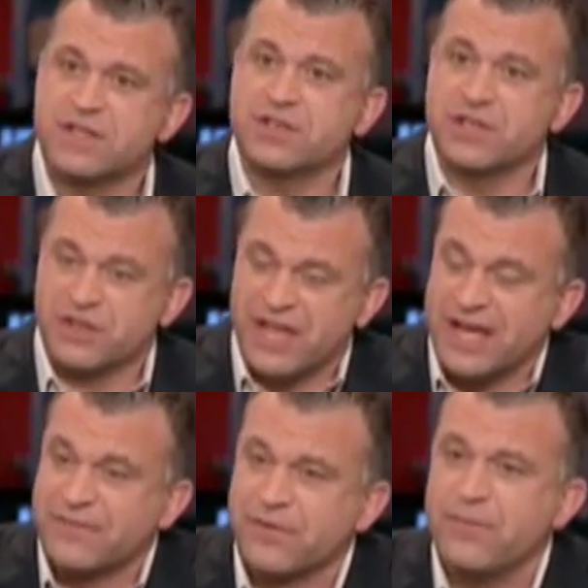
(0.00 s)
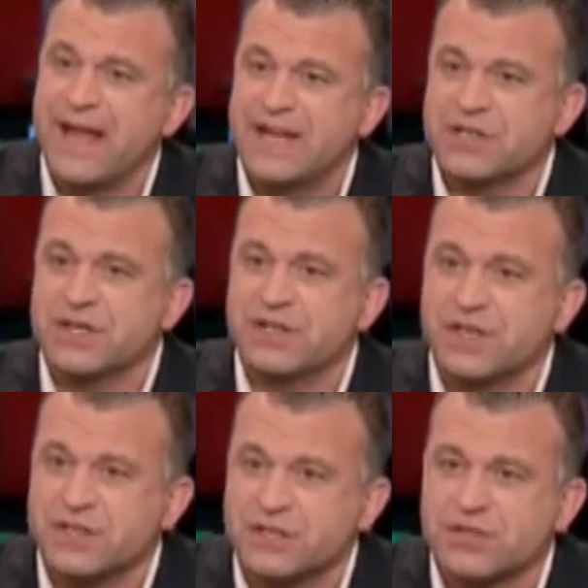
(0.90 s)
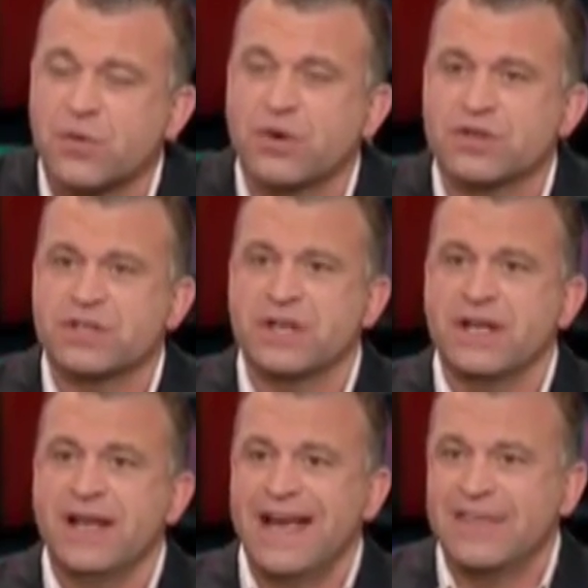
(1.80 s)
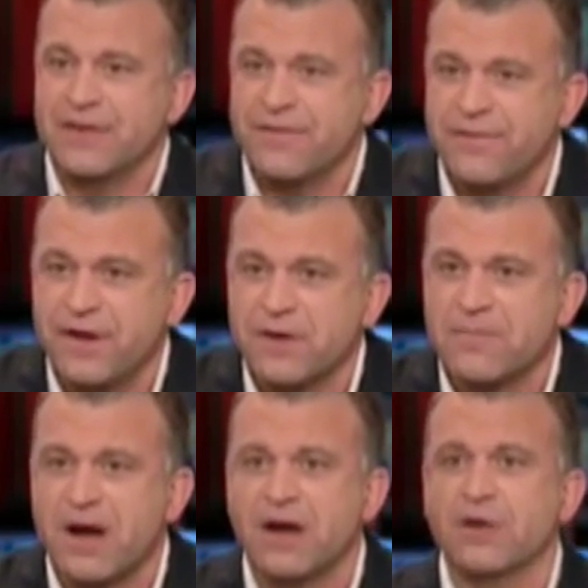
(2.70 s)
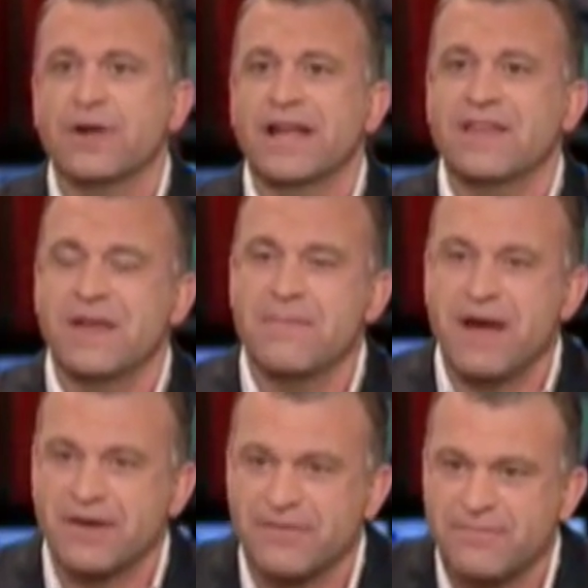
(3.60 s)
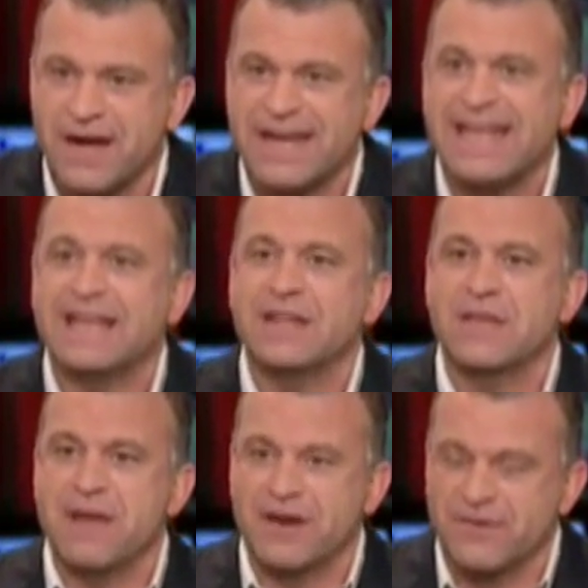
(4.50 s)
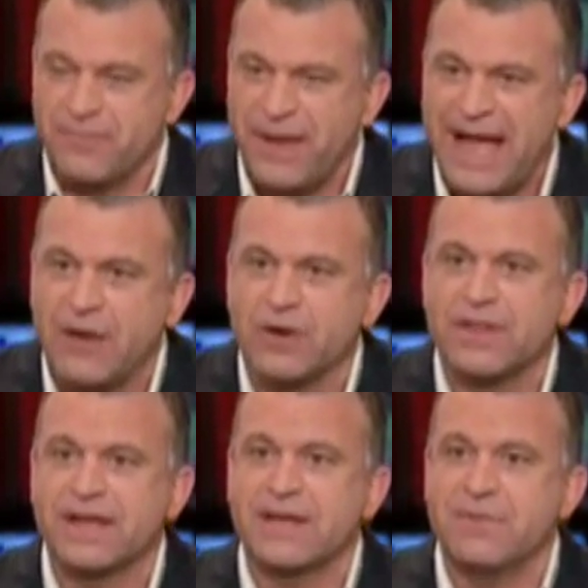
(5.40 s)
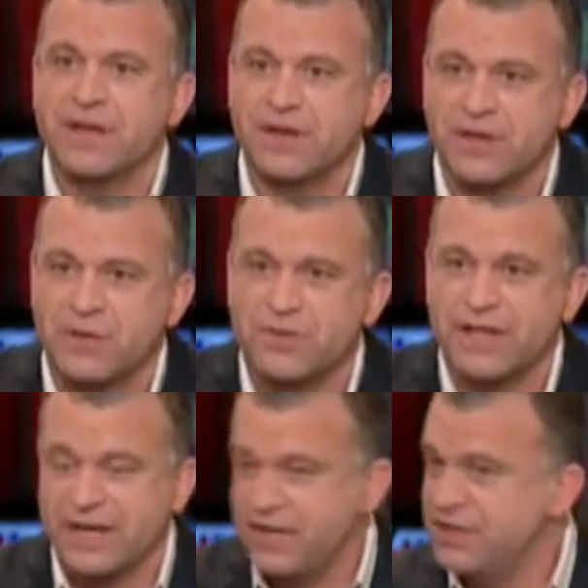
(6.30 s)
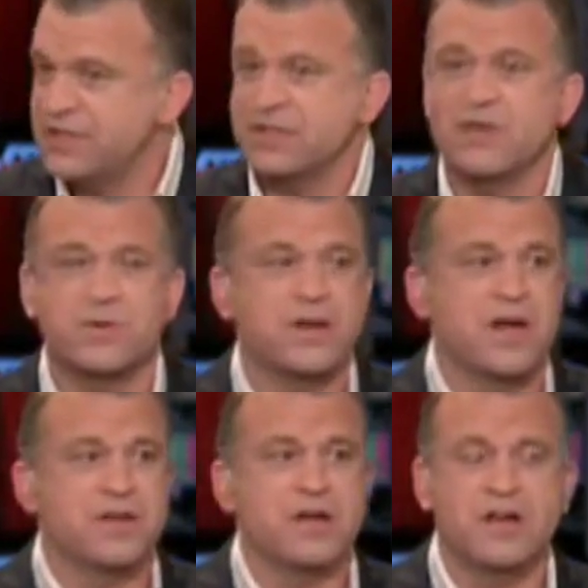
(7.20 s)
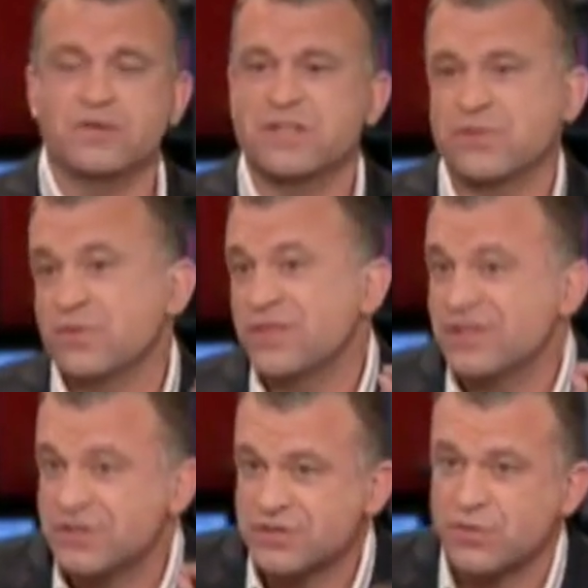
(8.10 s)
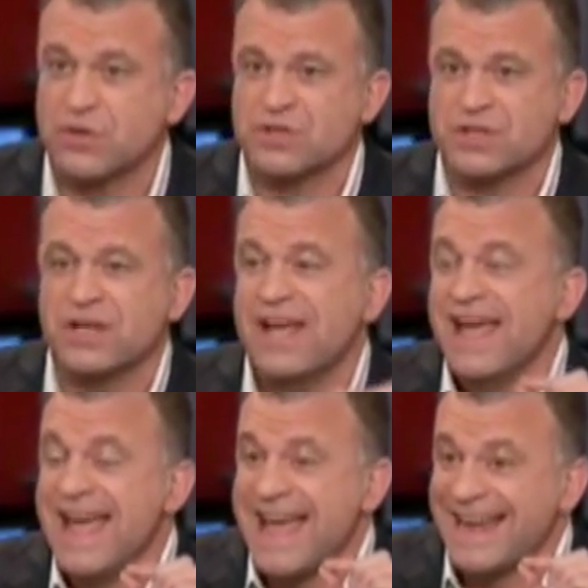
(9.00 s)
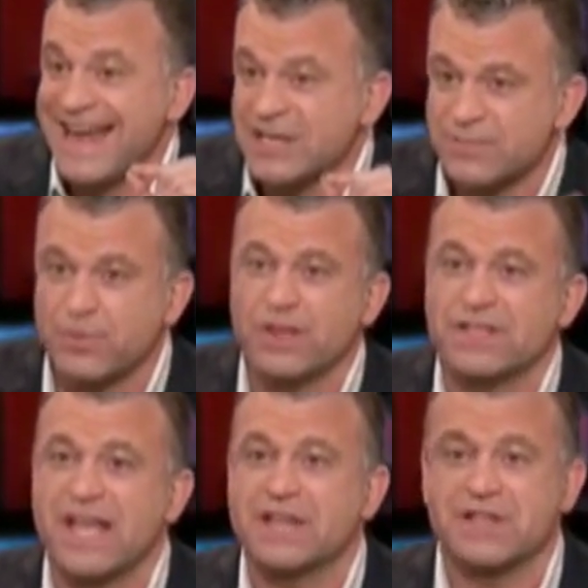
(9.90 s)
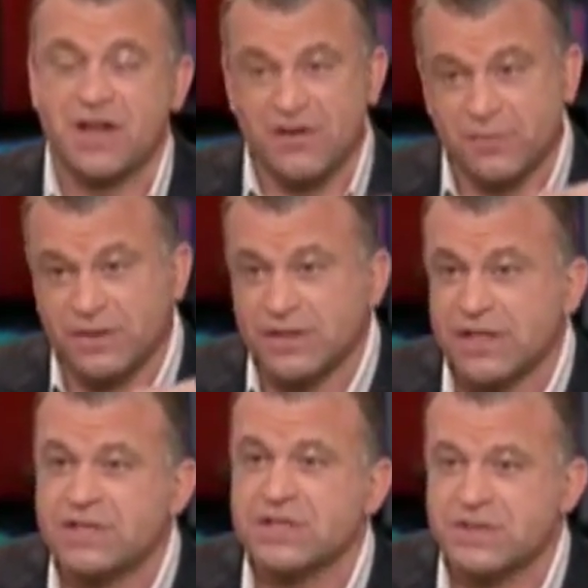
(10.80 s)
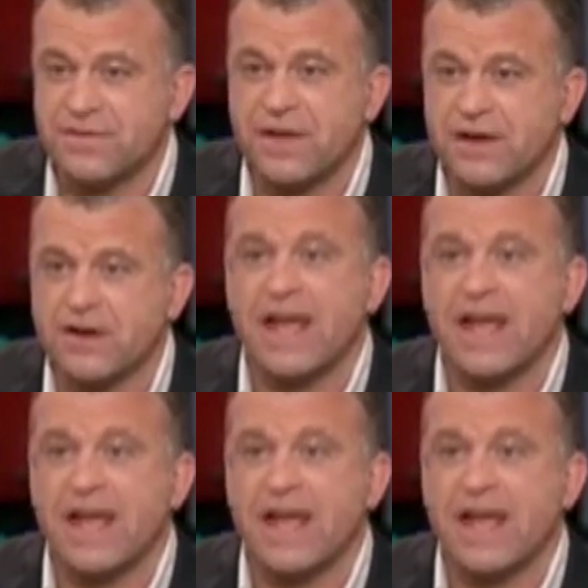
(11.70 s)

the information distortion and the fear mongering and the amount of money and the amount of power that can be accumulated in this country and other countries through the distortion and exploitation of religious fear